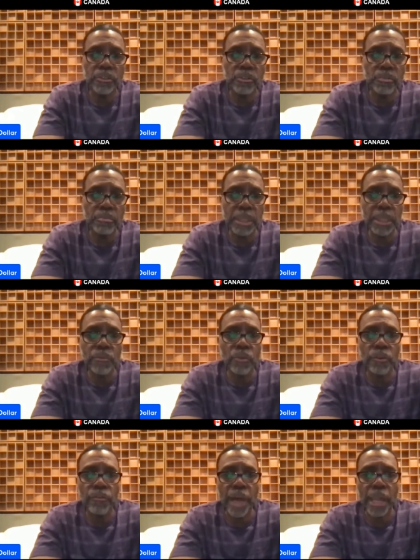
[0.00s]
These men
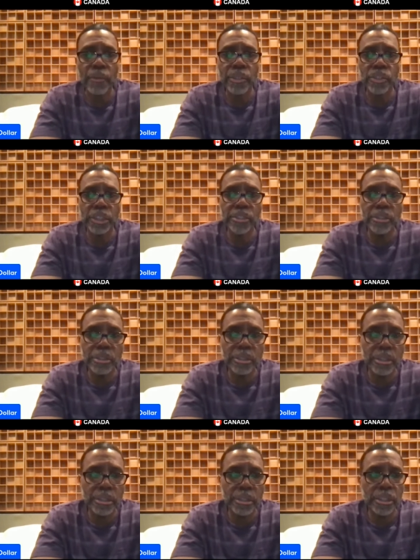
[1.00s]
were following
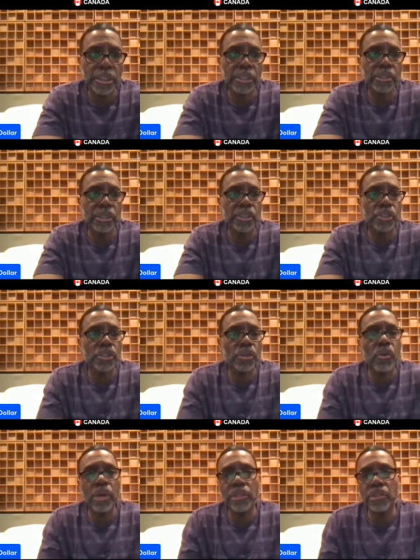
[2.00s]
Jesus and, and they said,
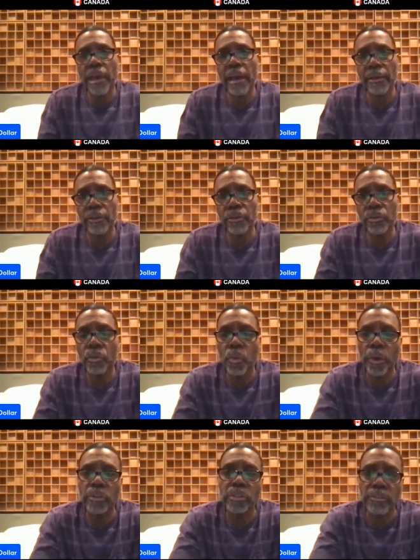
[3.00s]
Show us how to do the
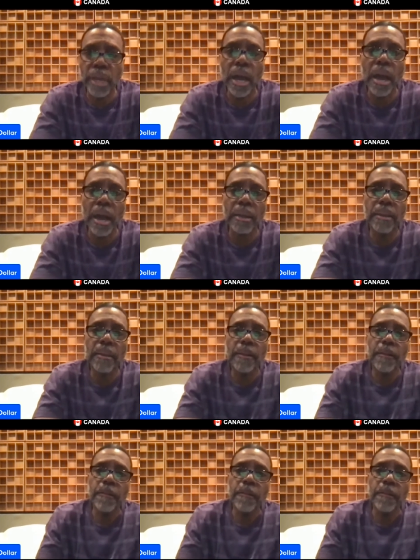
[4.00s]
works of God.